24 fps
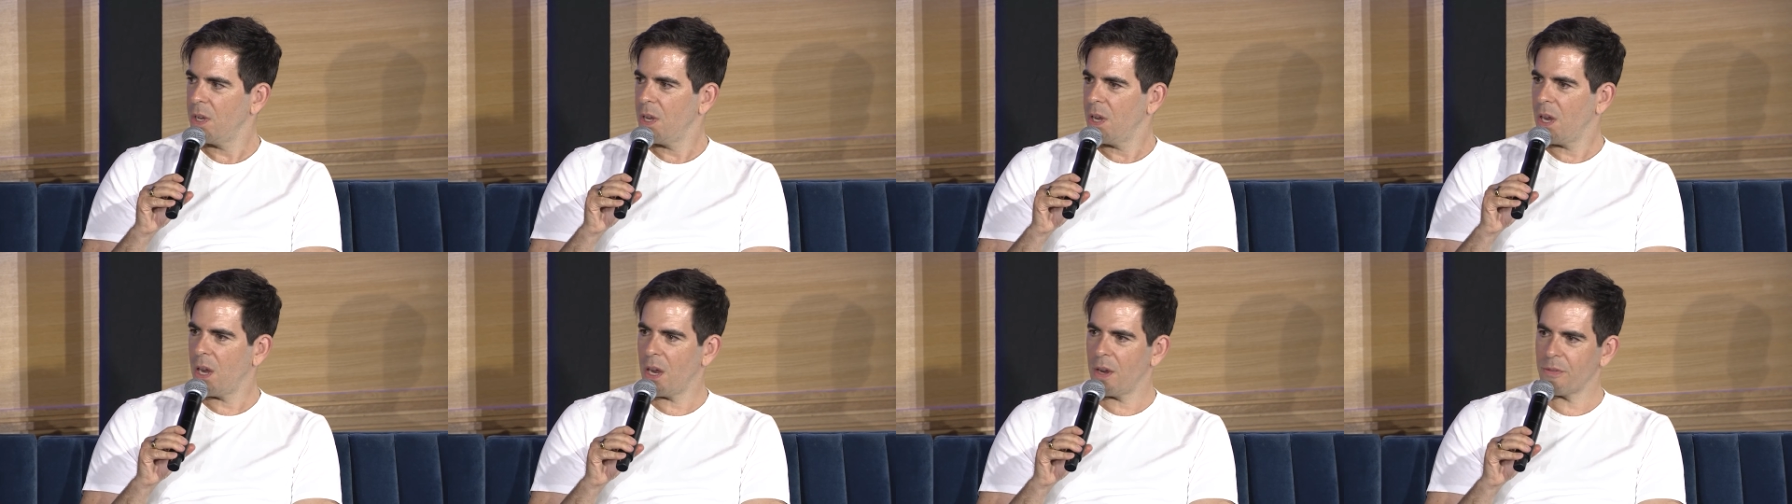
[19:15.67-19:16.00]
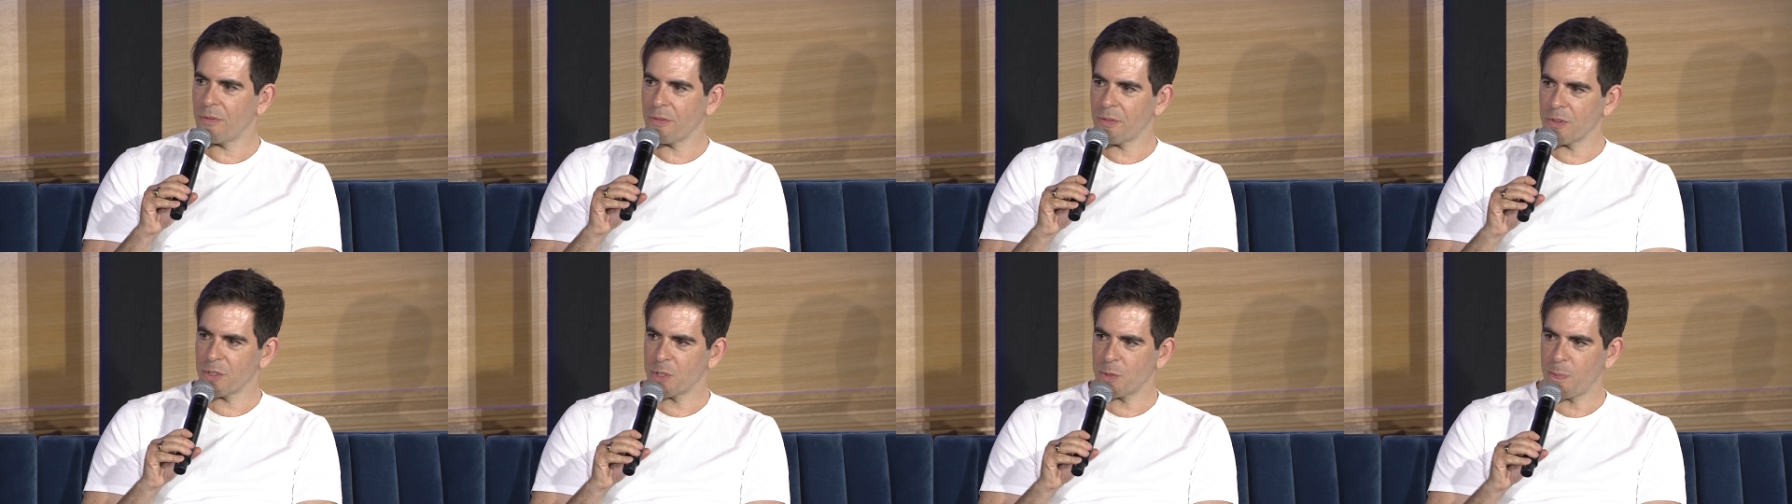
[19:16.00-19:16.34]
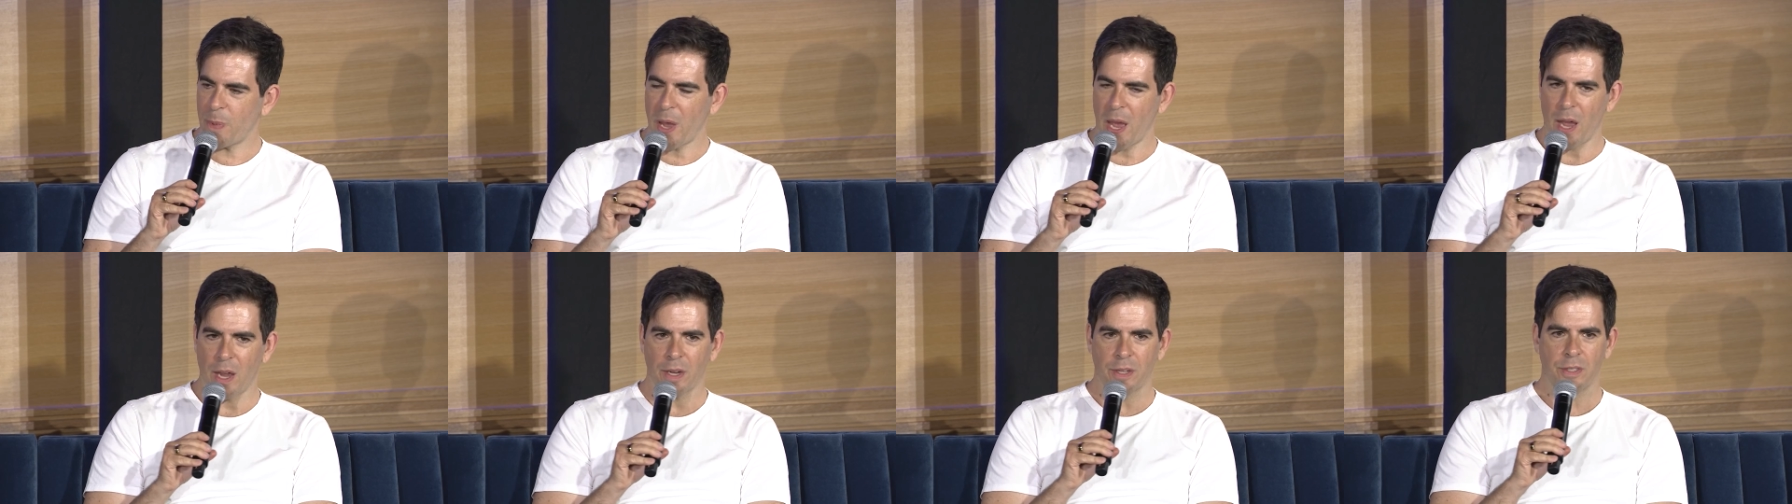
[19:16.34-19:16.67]
of
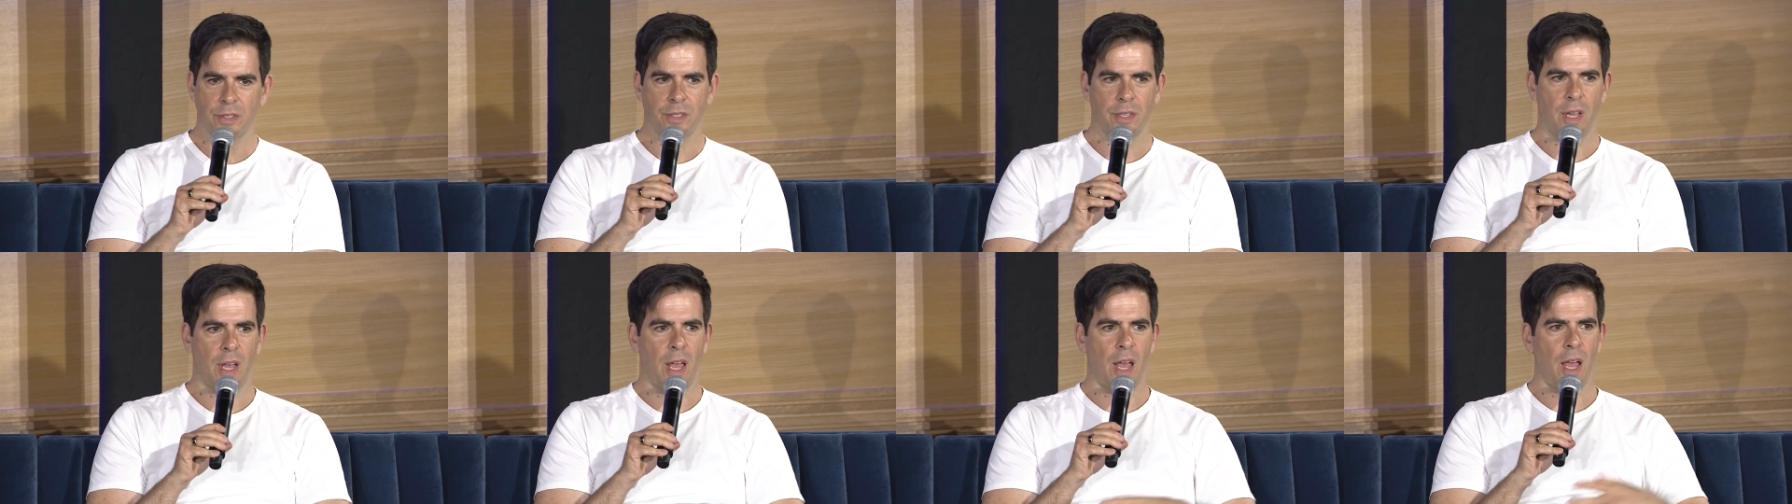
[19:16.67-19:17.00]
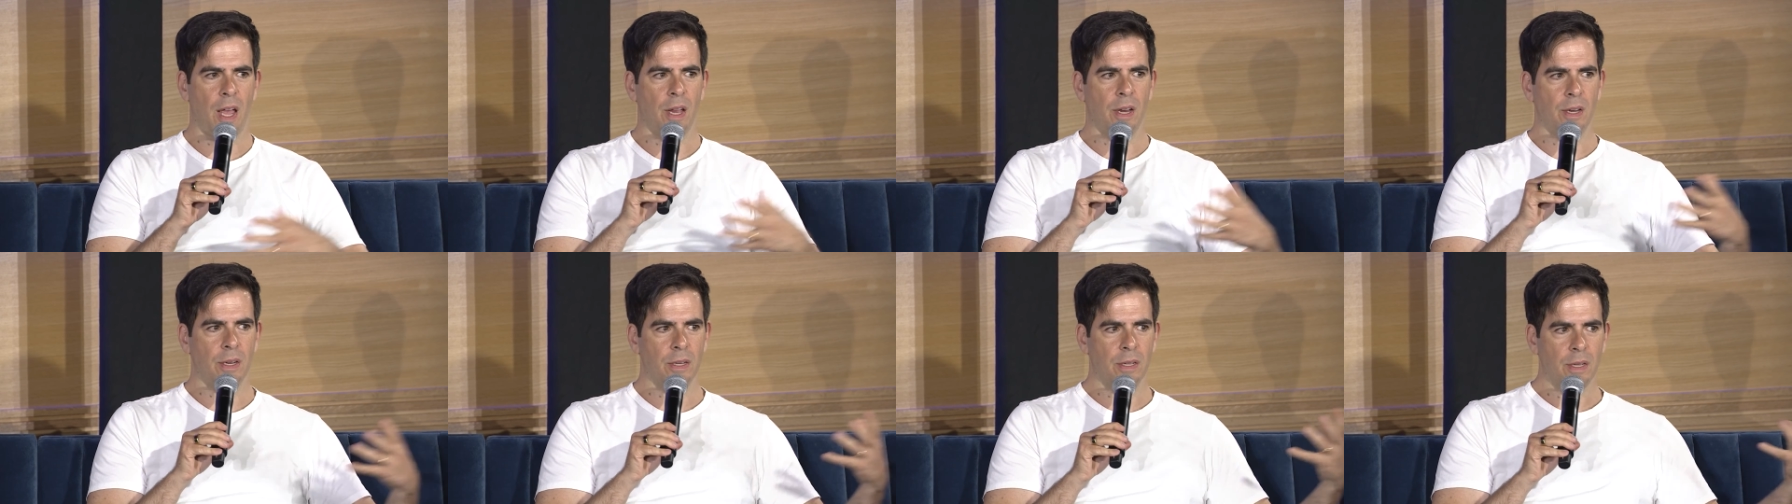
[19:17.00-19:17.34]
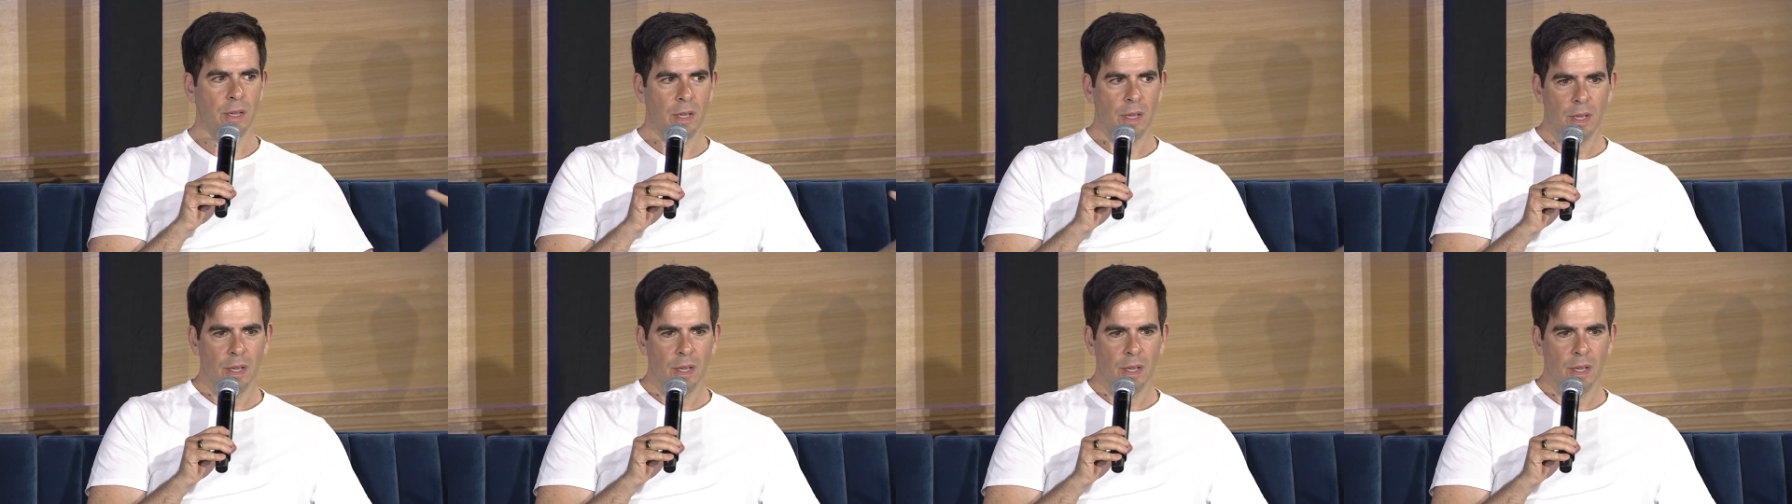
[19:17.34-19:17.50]
respect and